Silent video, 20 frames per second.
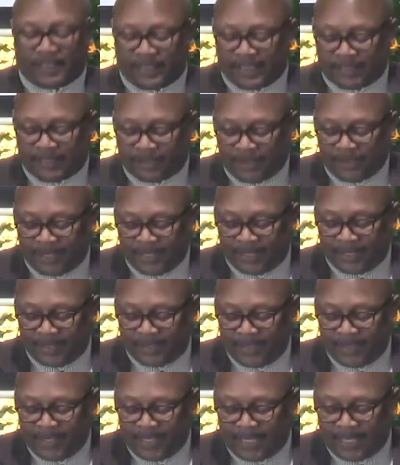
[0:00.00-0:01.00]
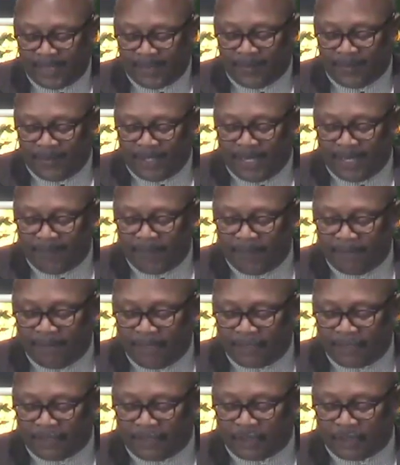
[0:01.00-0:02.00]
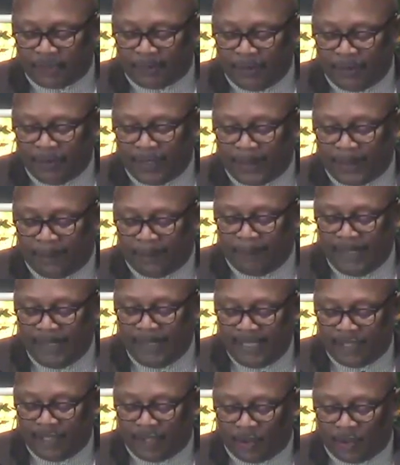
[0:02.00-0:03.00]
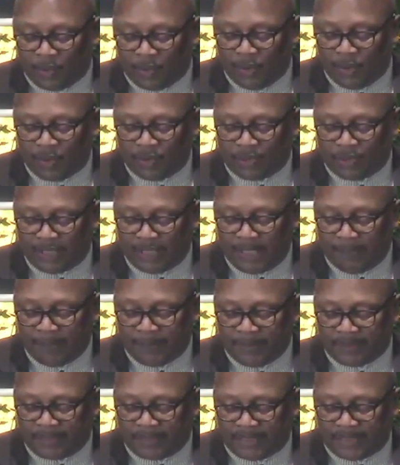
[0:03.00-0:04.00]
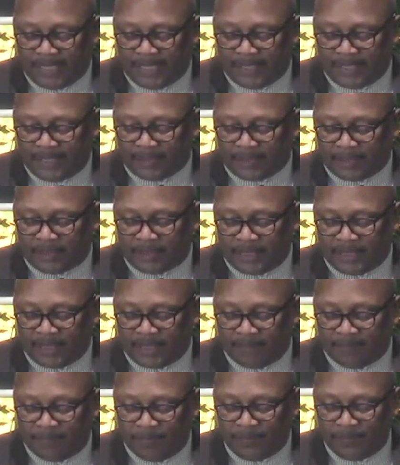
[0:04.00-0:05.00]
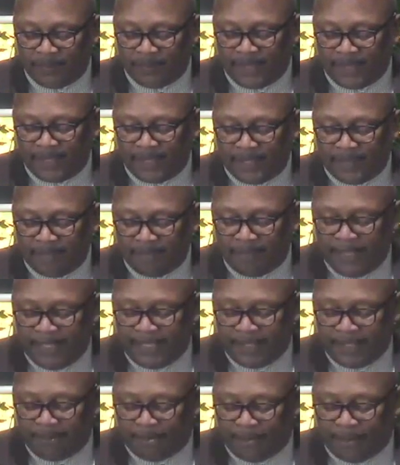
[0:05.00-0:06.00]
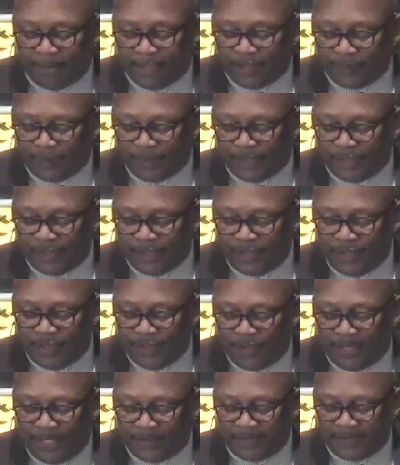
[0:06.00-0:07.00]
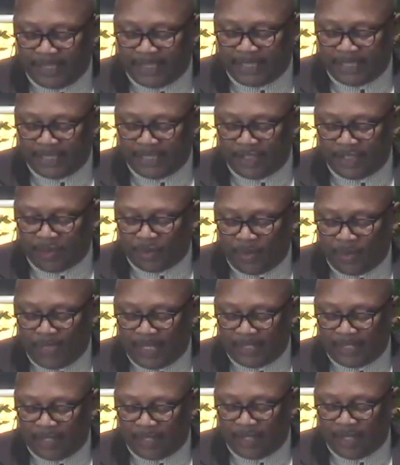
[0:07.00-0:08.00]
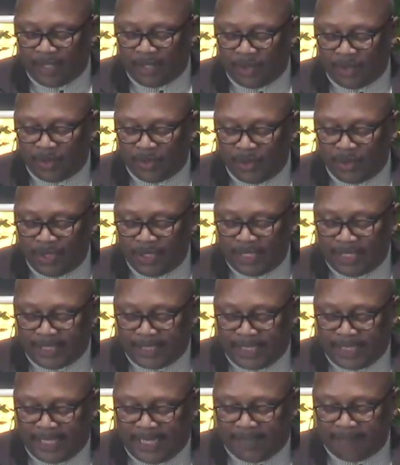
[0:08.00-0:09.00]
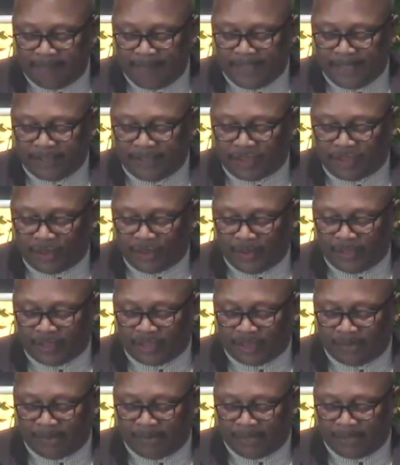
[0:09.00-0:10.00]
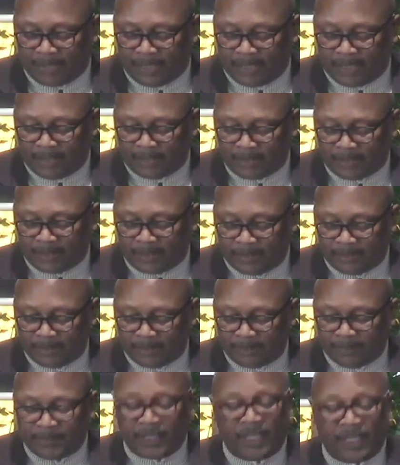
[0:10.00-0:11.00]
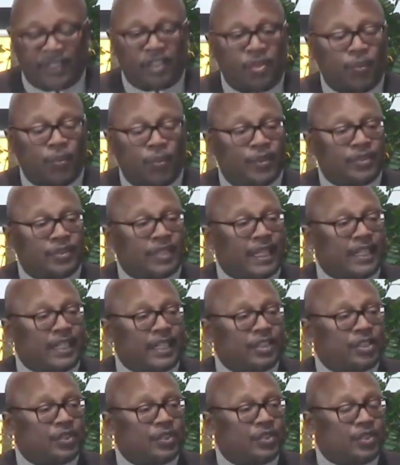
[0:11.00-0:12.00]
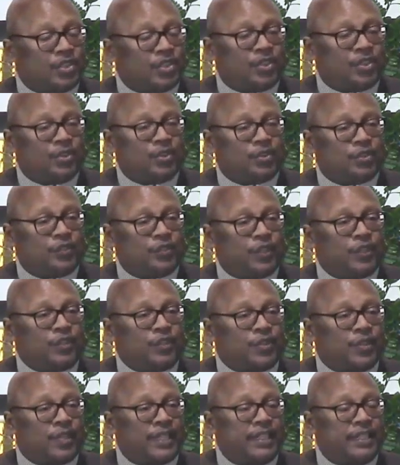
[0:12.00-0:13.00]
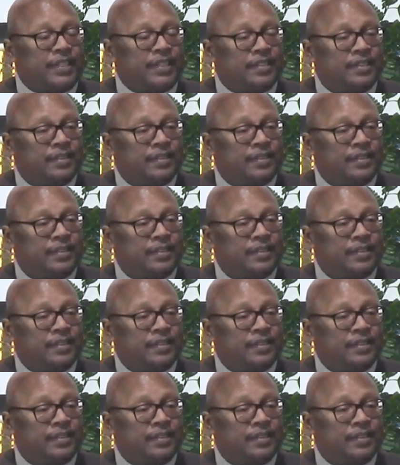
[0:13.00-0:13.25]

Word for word: That's right. When there had been much disputing, Peter rose up and said unto them, men and brethren, you know how that a good while ago God made choice among us. In other words, God chose the Jews first, right?